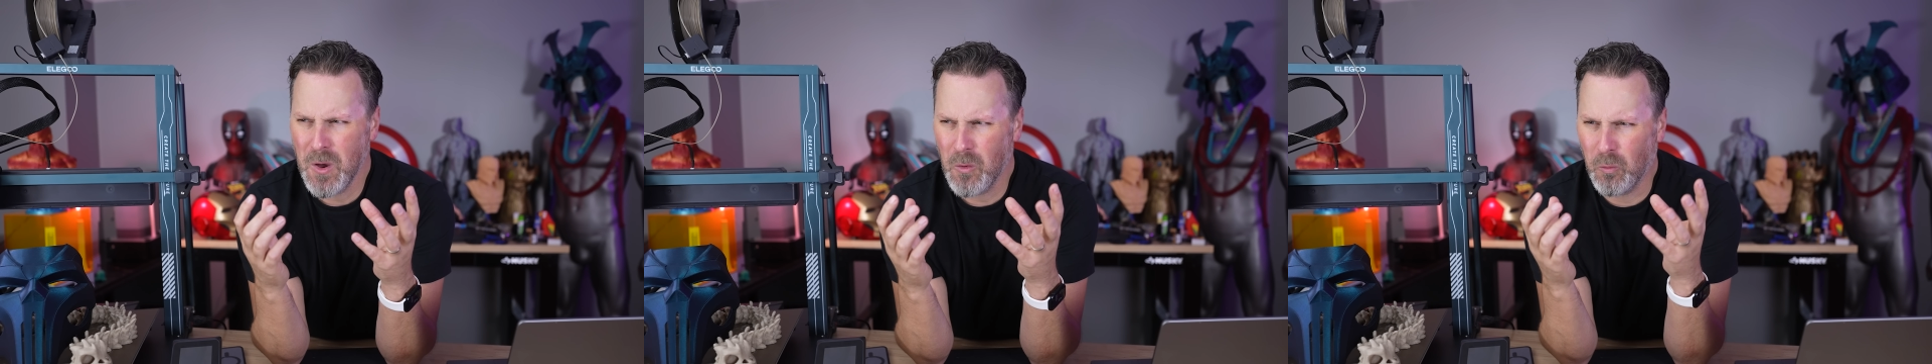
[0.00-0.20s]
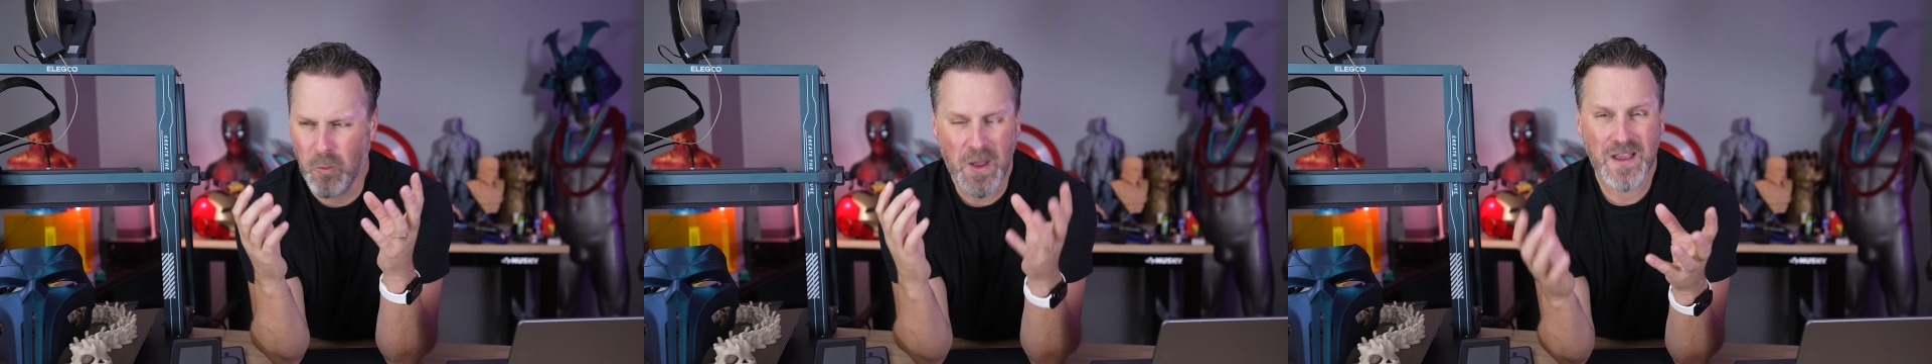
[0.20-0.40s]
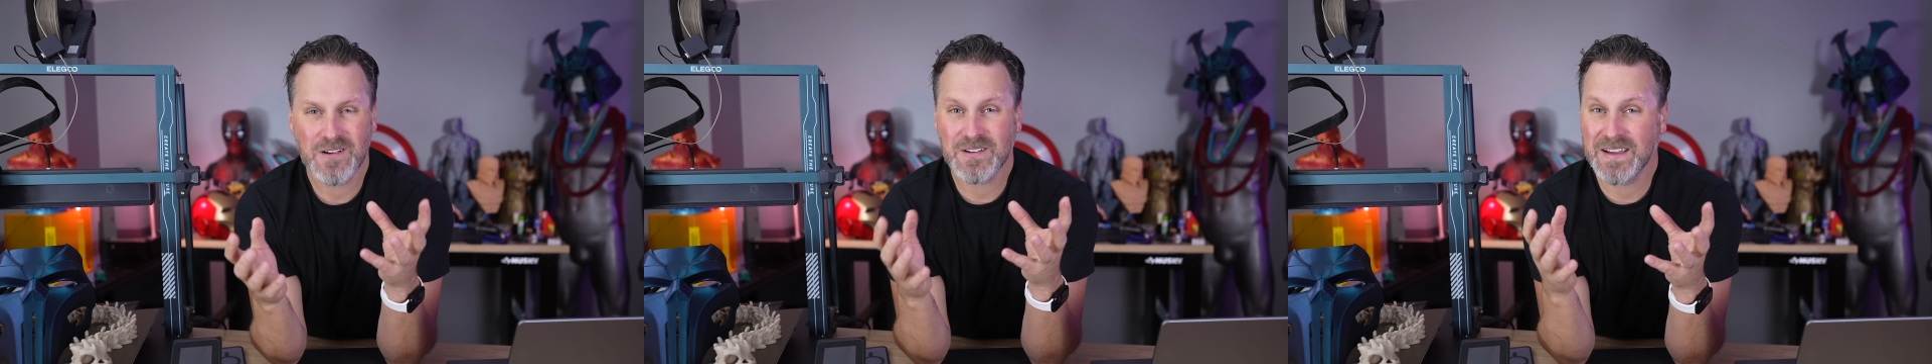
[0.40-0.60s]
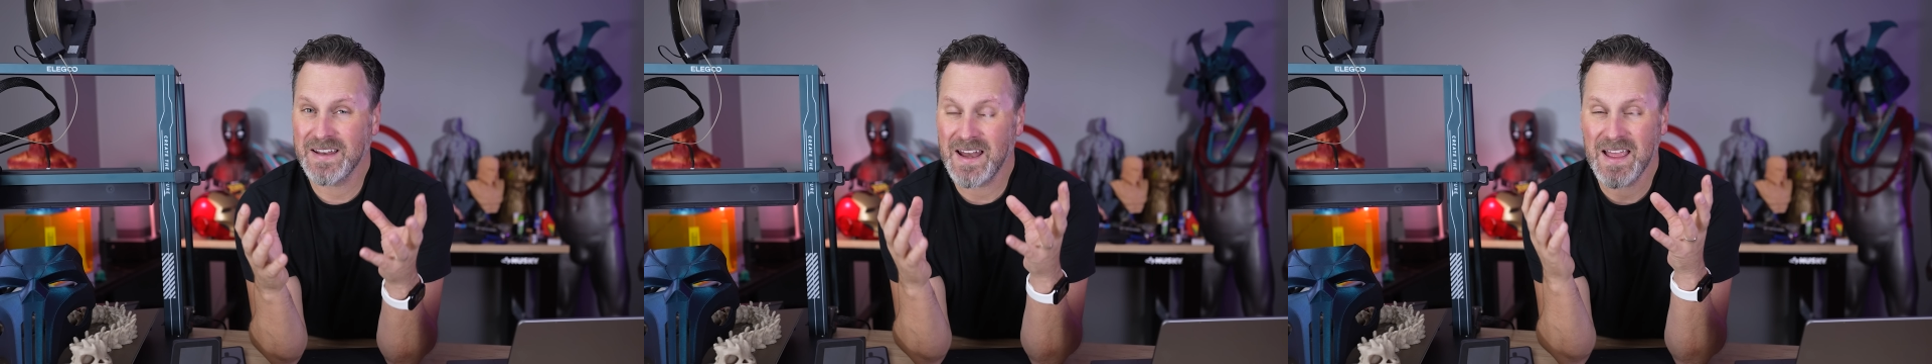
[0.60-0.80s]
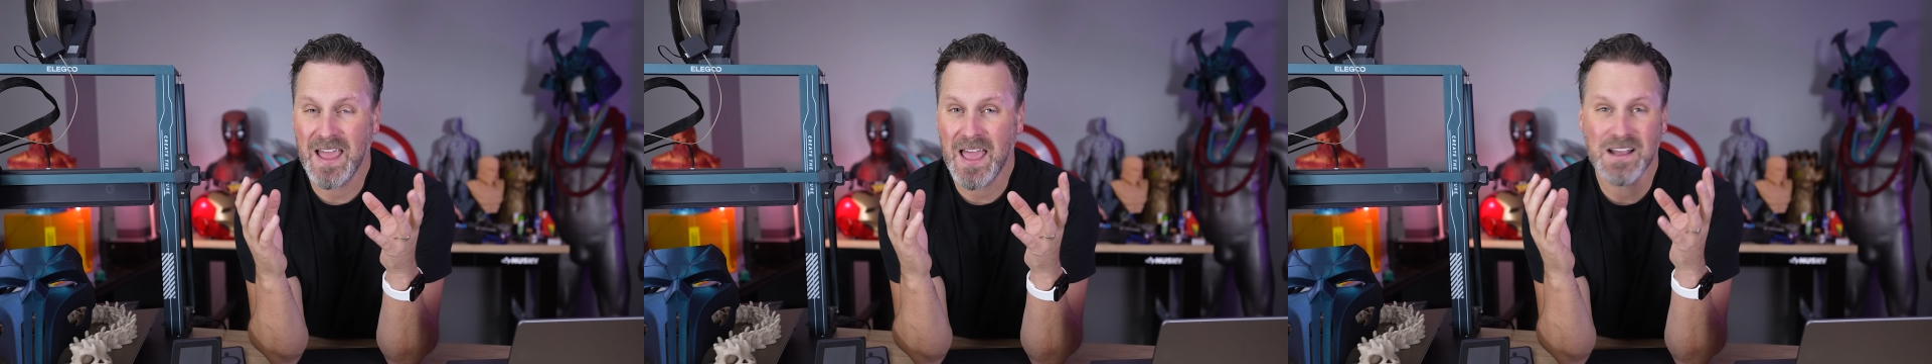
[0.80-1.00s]
where can
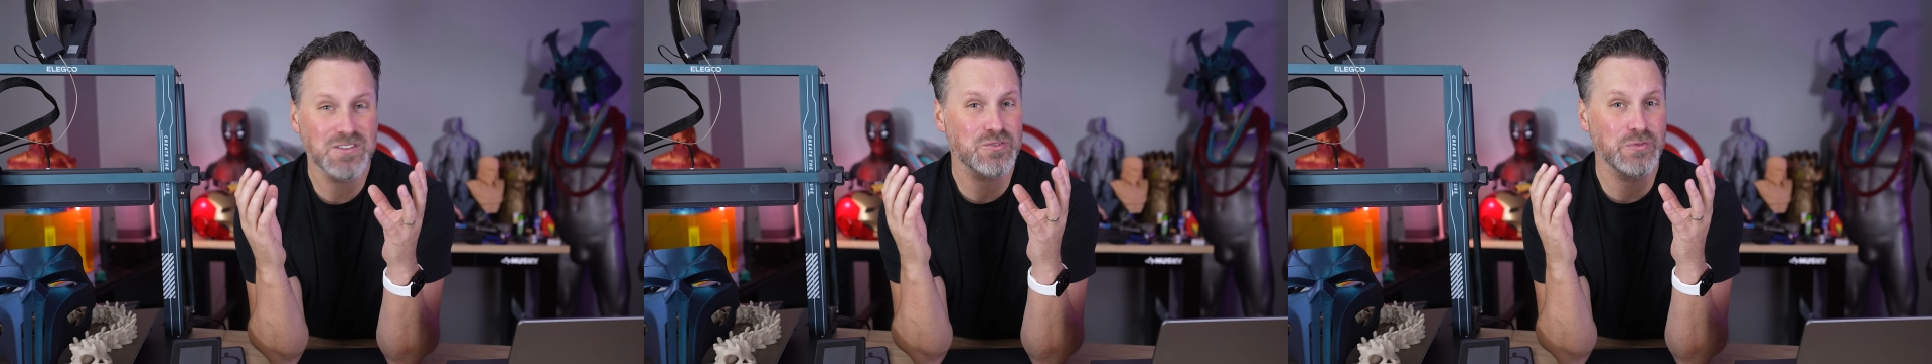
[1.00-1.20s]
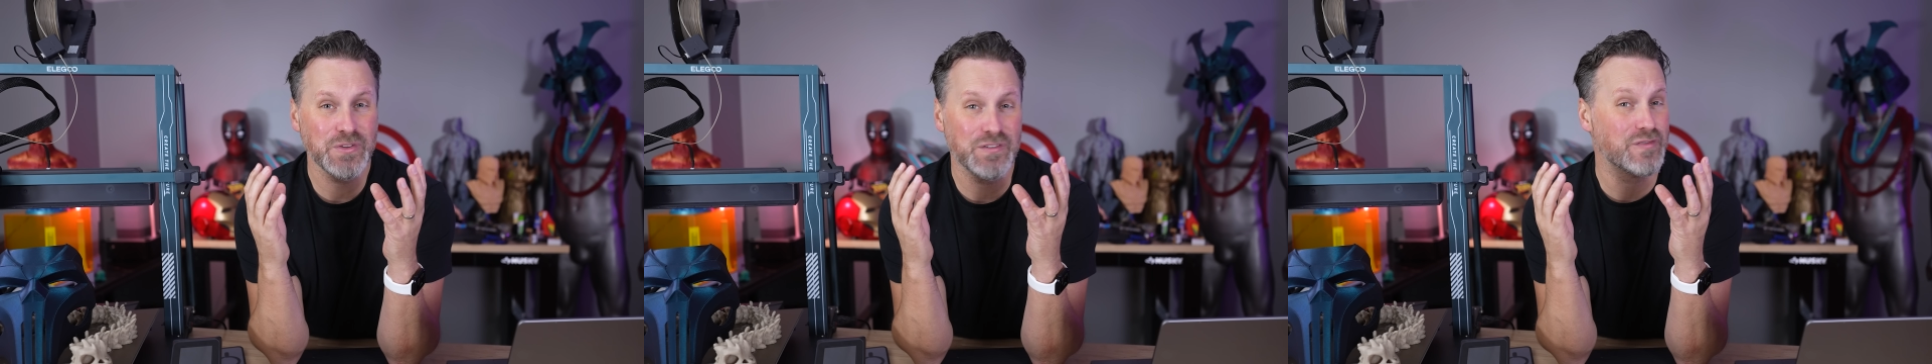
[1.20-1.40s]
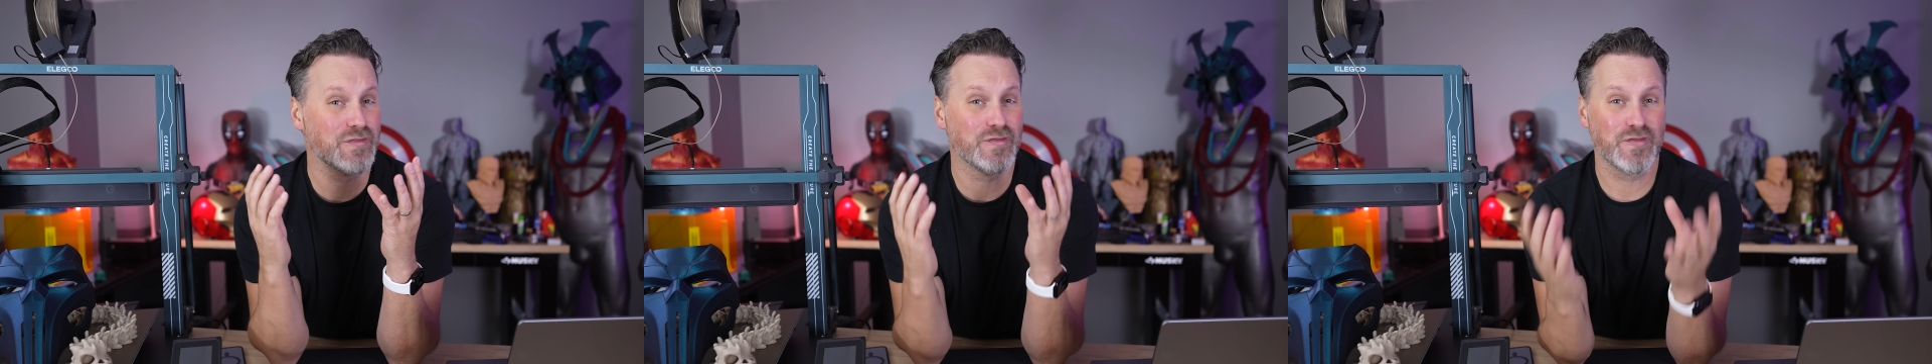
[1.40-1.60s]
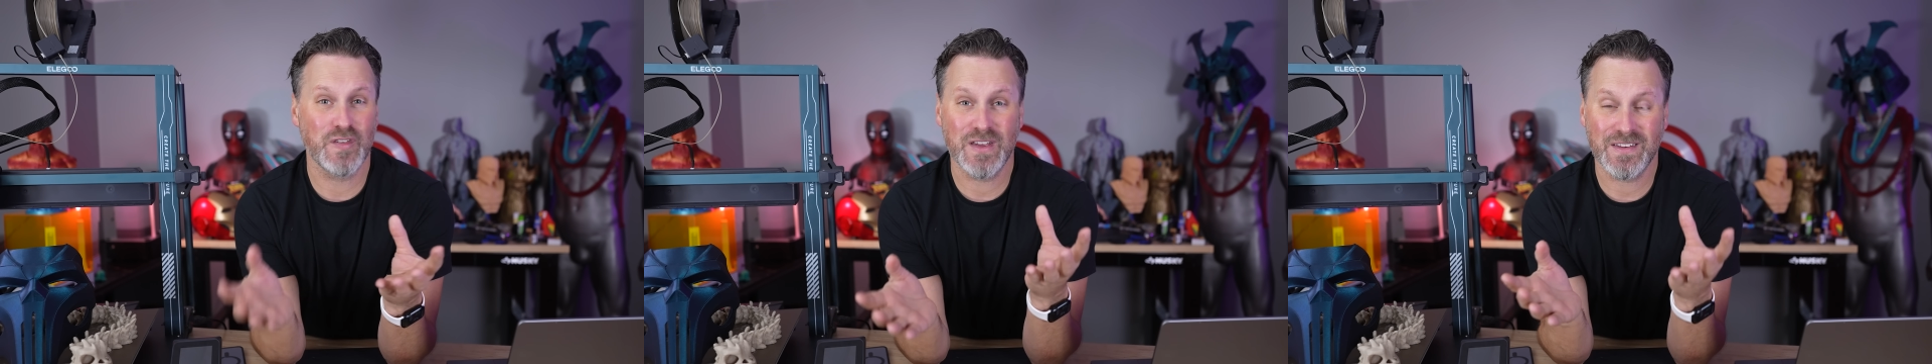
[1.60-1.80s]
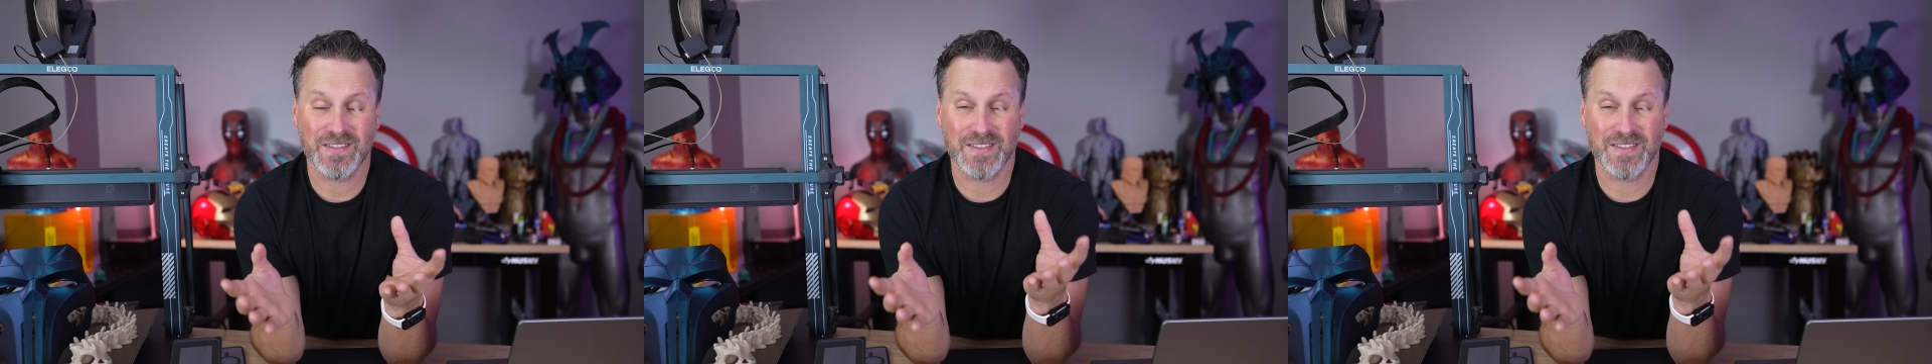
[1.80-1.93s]
I actually fit